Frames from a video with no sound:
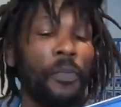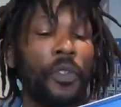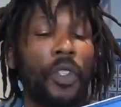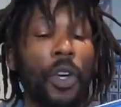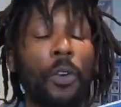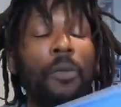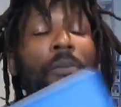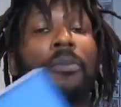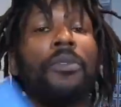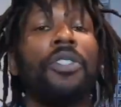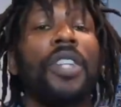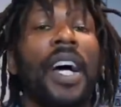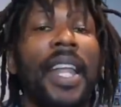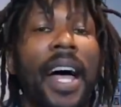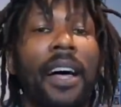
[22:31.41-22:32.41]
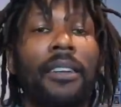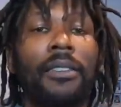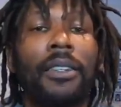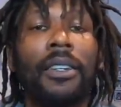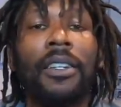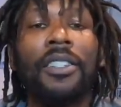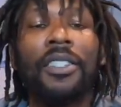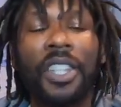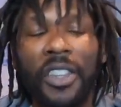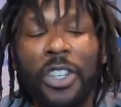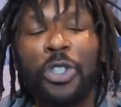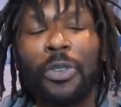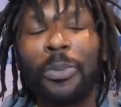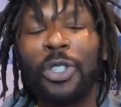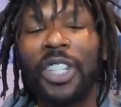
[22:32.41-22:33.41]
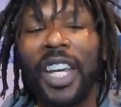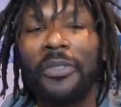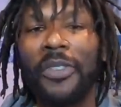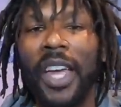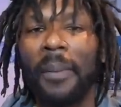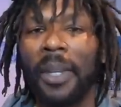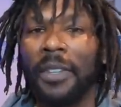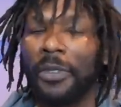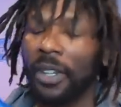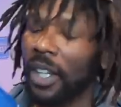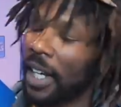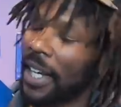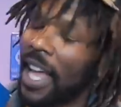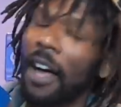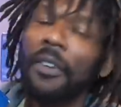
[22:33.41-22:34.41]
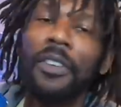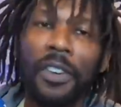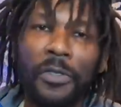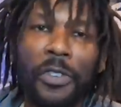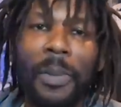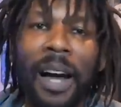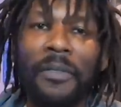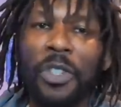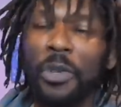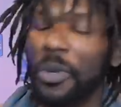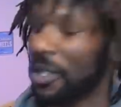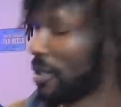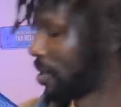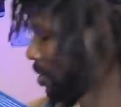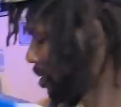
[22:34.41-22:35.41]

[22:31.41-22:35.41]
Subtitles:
So shout out to the Triple J family for looking out for my viewers.